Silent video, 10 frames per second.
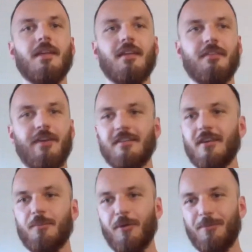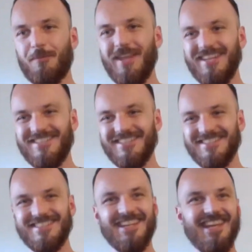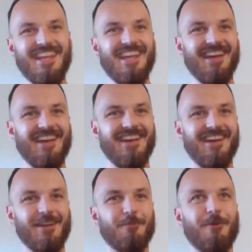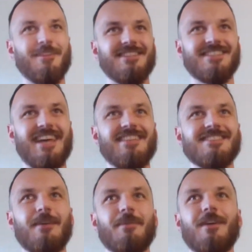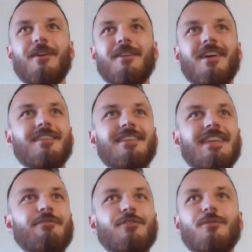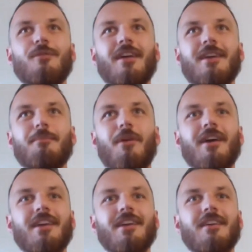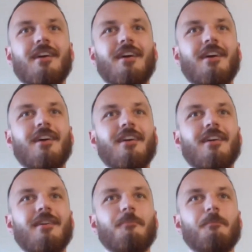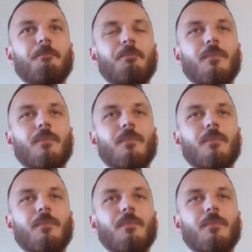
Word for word: in fact, I could probably just, uh, I could probably just get this up here and, and give you like my, um,